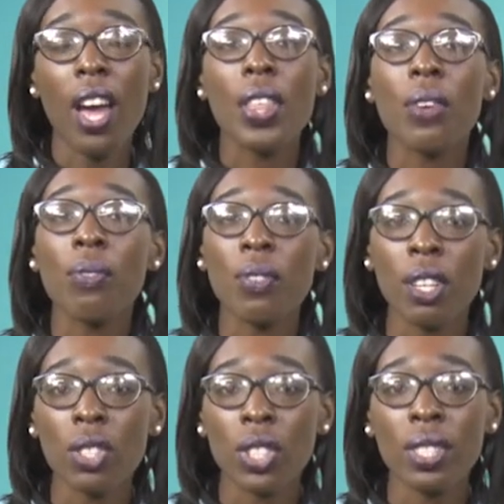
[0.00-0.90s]
The
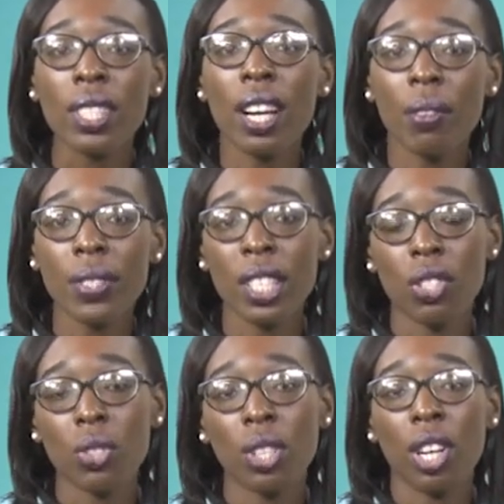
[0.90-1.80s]
functions of
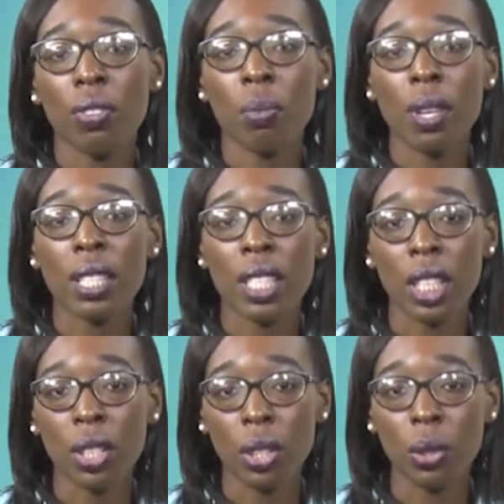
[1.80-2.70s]
central government
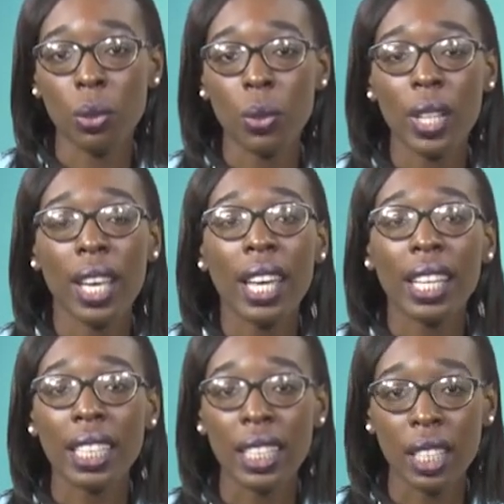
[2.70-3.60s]
include
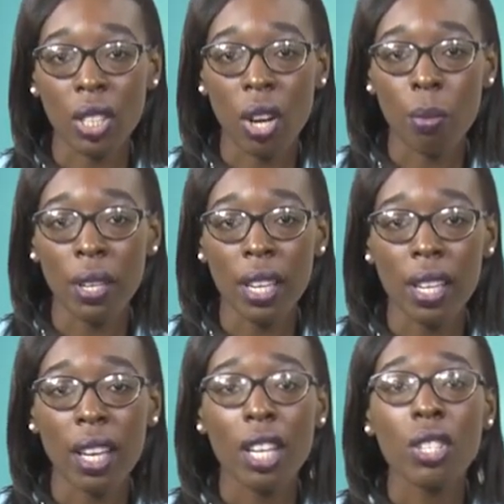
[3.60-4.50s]

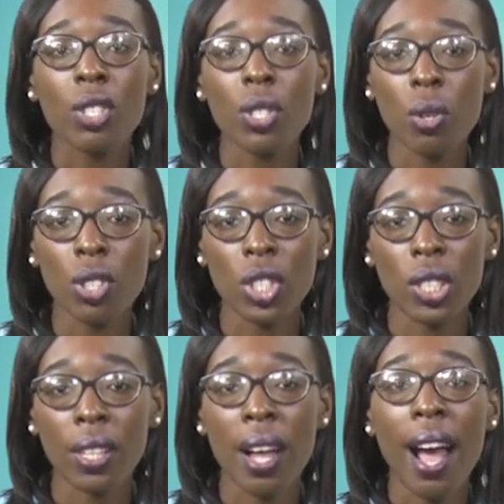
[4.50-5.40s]
economic,
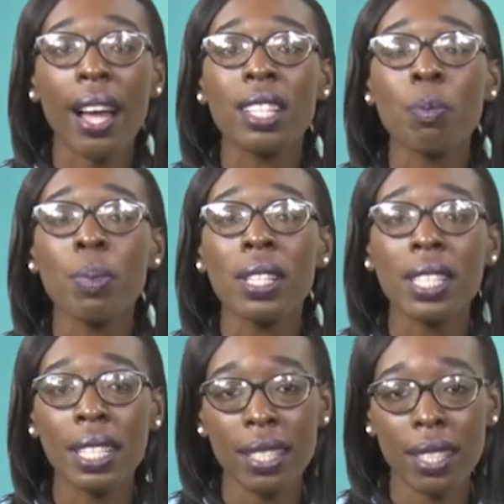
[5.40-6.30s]
social, and
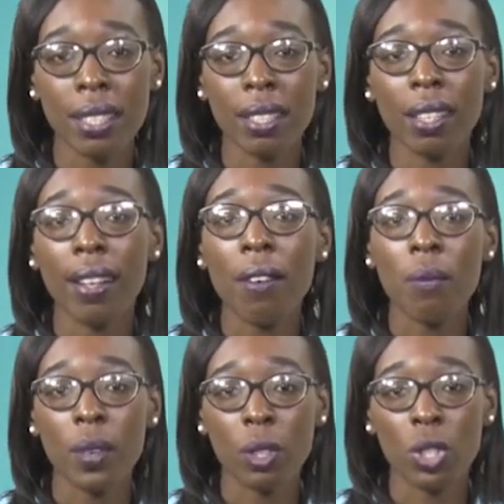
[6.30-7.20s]
political
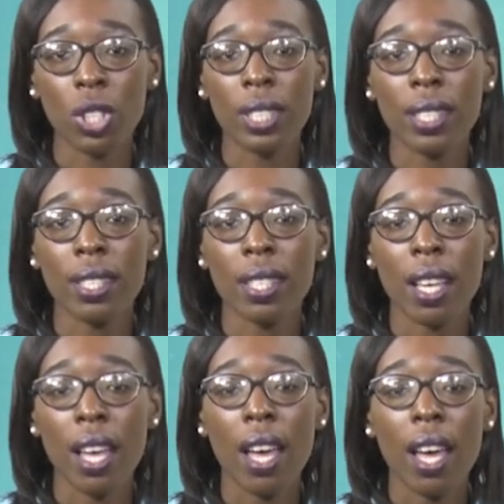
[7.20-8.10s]
functions.
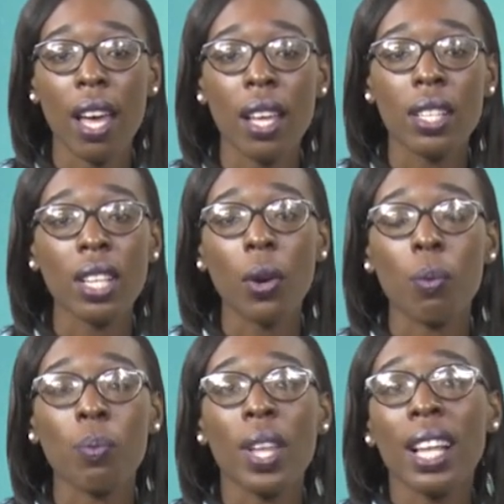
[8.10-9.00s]
Now,
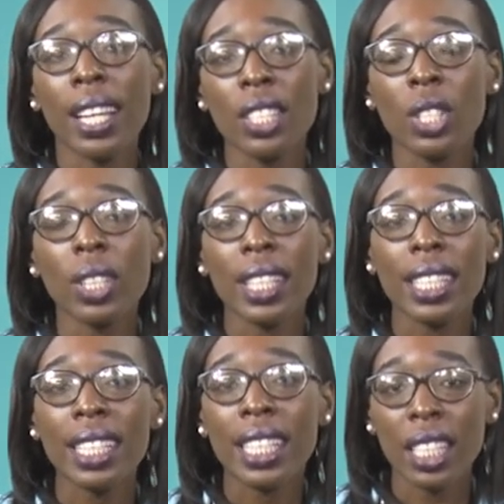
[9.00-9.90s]
let's look at
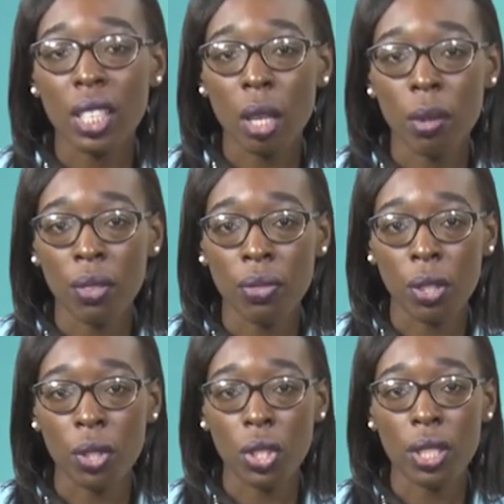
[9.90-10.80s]
the economic
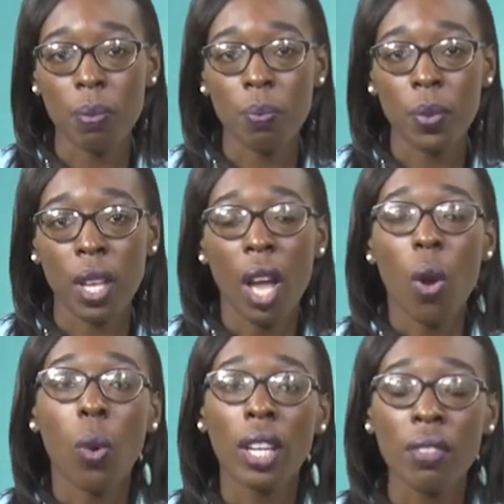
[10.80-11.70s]
function.
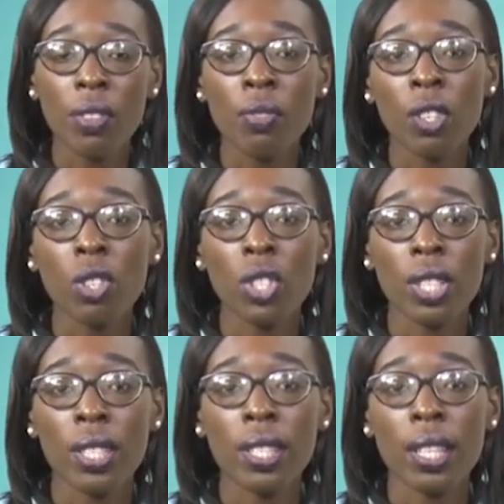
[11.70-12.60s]
One of the
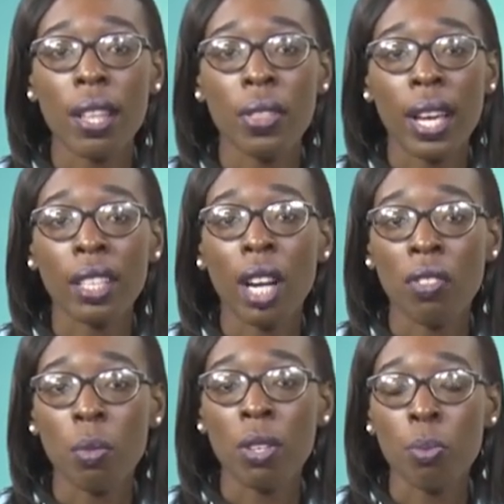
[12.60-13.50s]
functions that
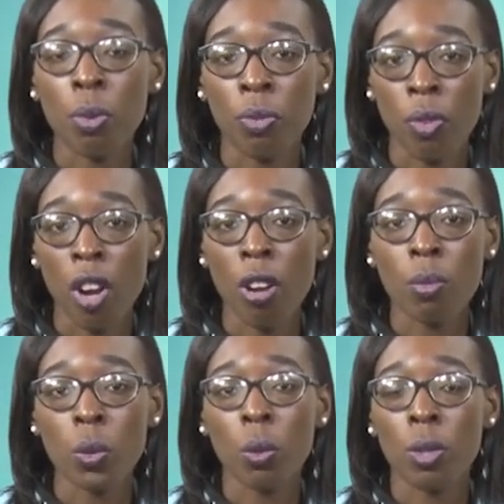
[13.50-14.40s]
government
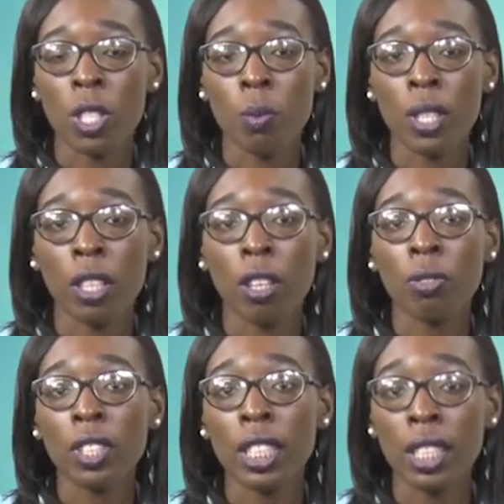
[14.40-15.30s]
performs when we speak
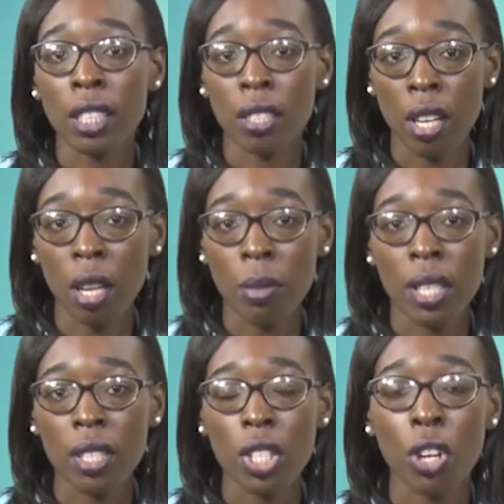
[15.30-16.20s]
of
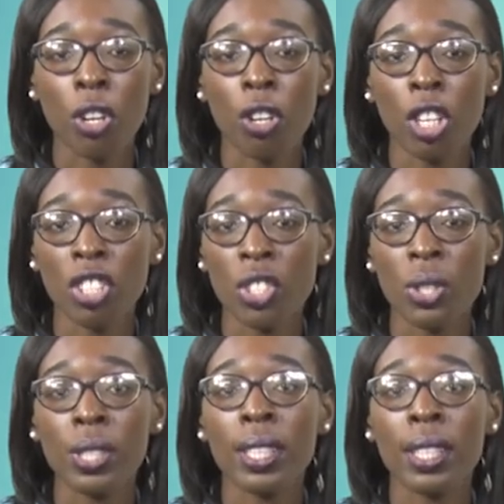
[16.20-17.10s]
economics or
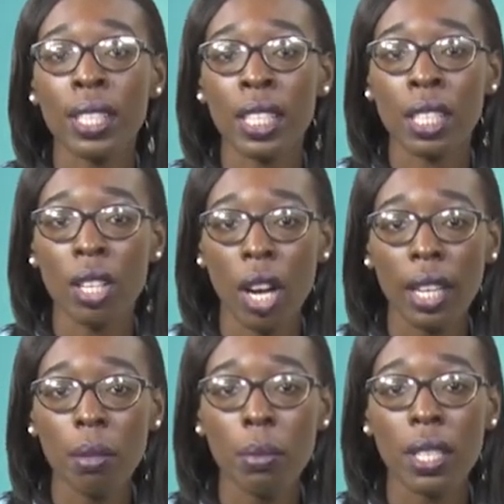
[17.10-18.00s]
concerning the
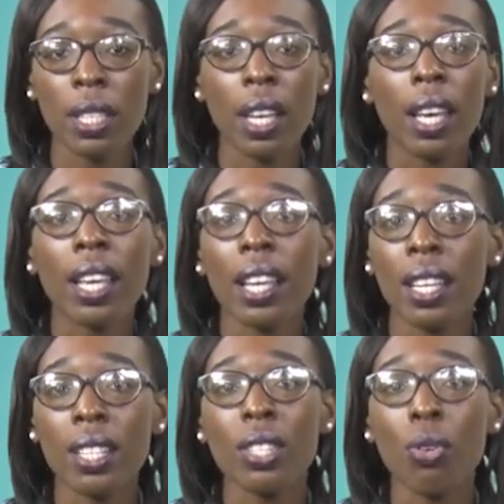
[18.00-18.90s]
economy
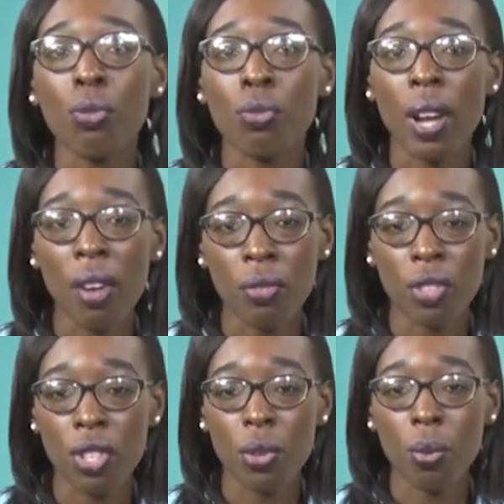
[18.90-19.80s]
is
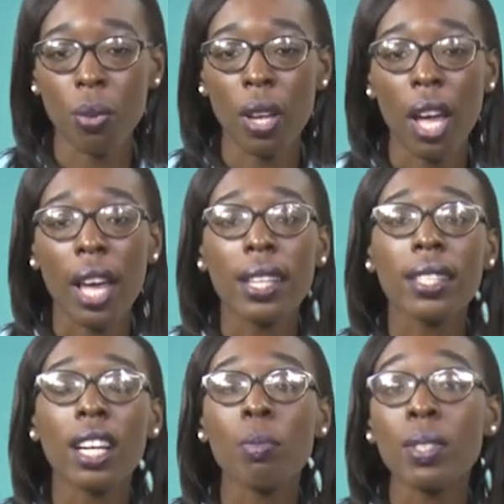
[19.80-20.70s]
revenue.
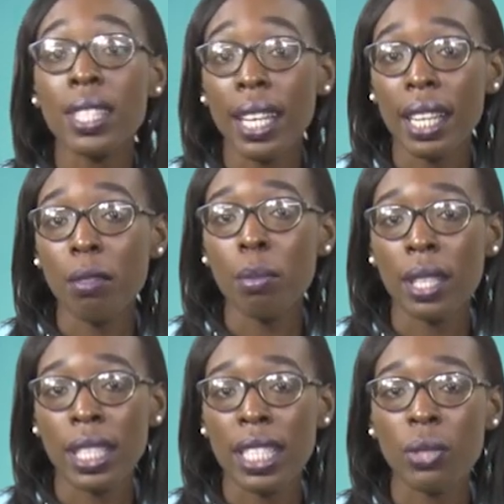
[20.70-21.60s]
To obtain
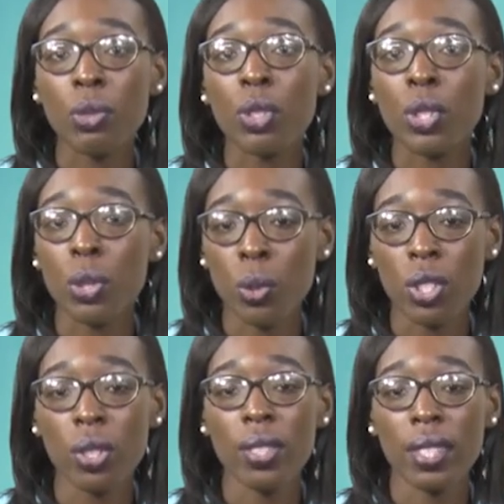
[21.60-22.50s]
monies for
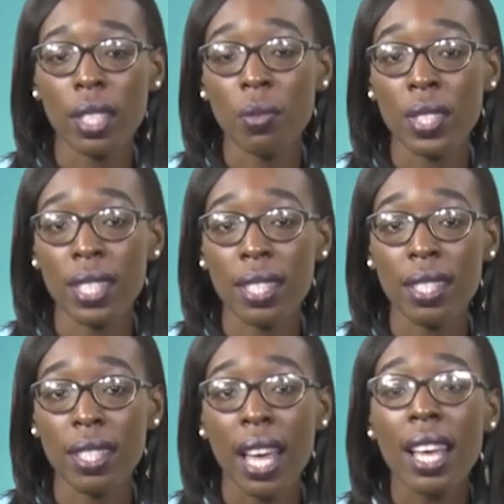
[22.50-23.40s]
social
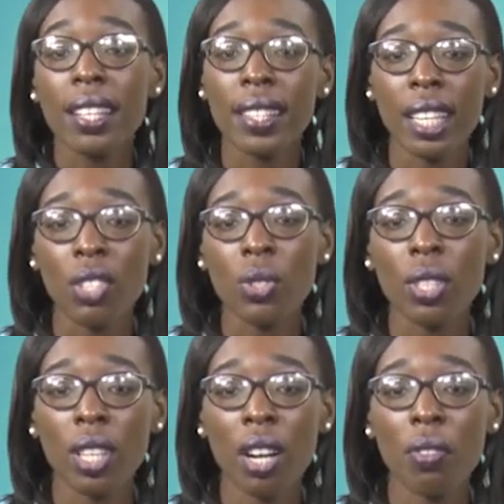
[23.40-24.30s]
services,
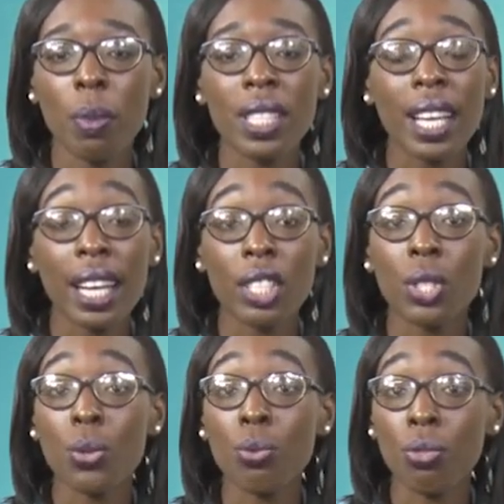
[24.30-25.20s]
central government has
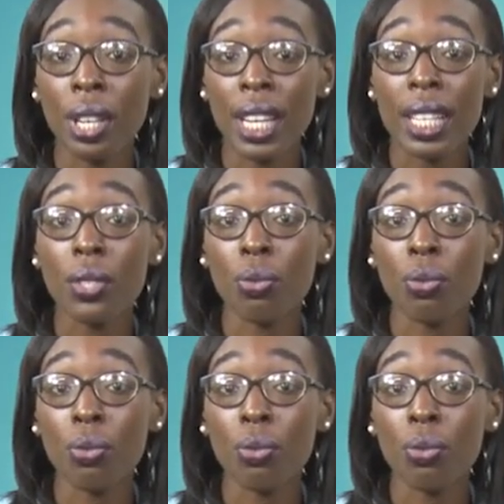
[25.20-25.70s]
to raise